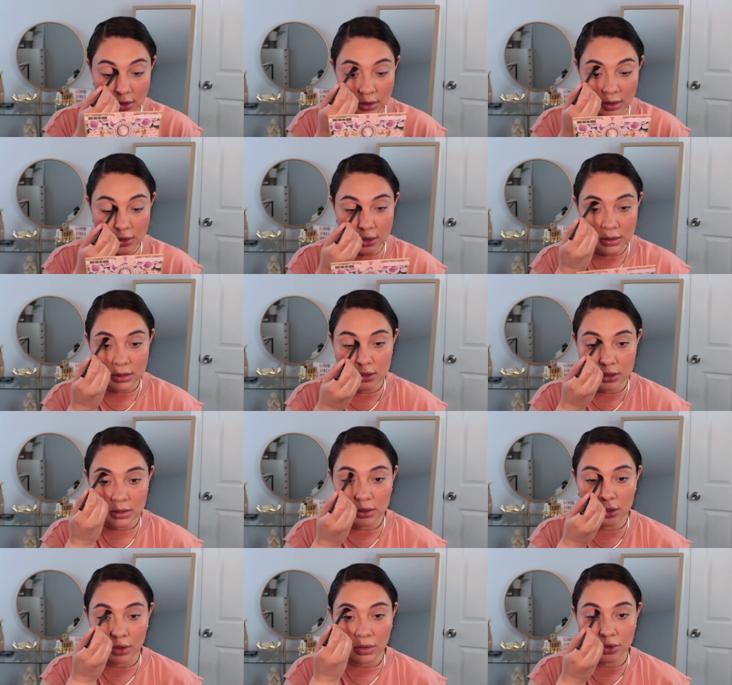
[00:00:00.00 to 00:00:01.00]
And this is just
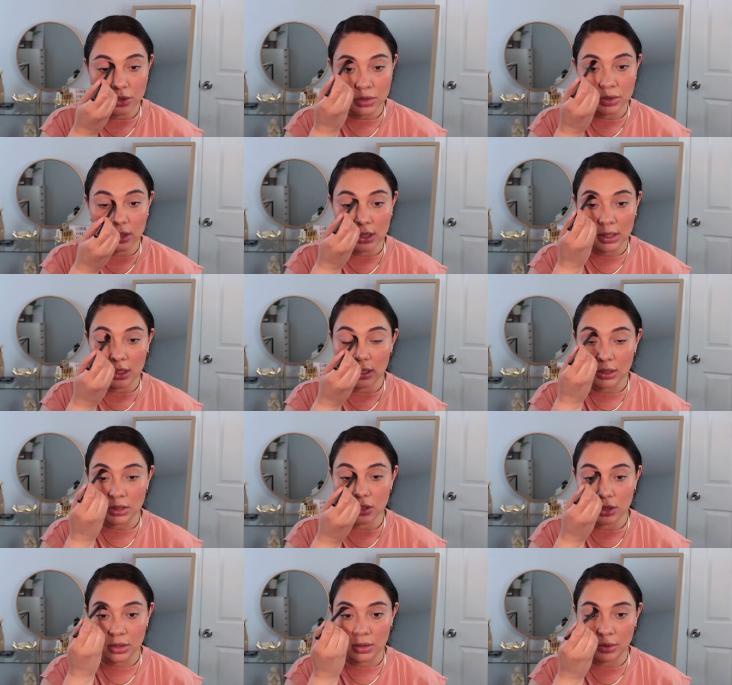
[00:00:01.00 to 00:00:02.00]
gonna go straight
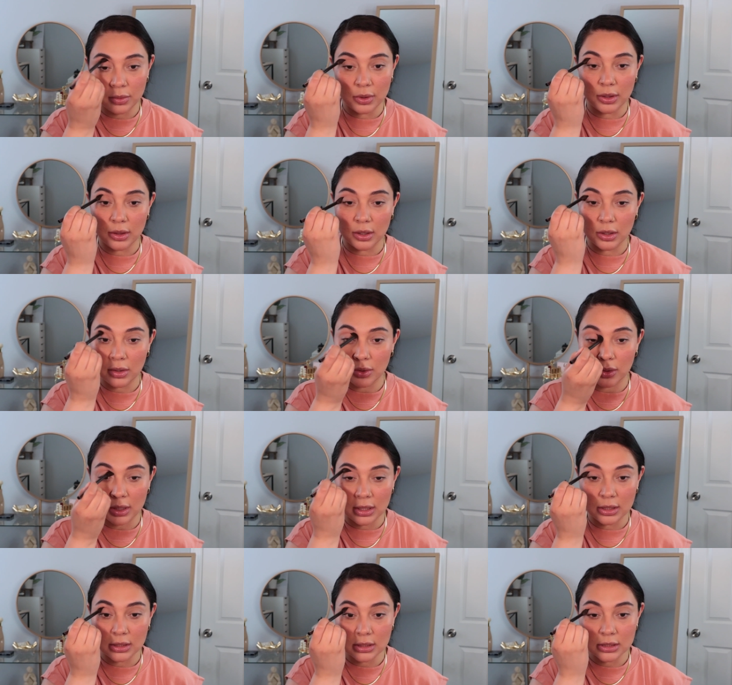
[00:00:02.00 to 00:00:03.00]
into the
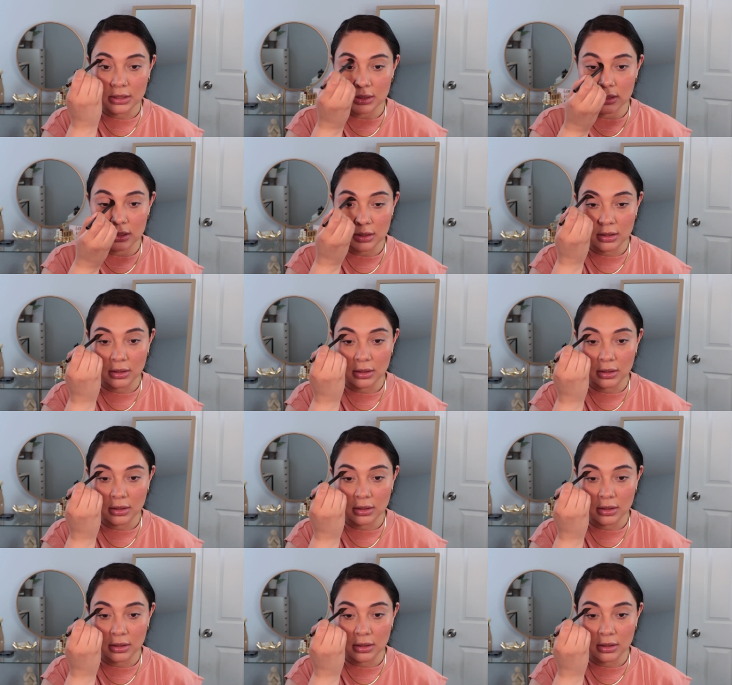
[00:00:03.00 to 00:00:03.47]
crease.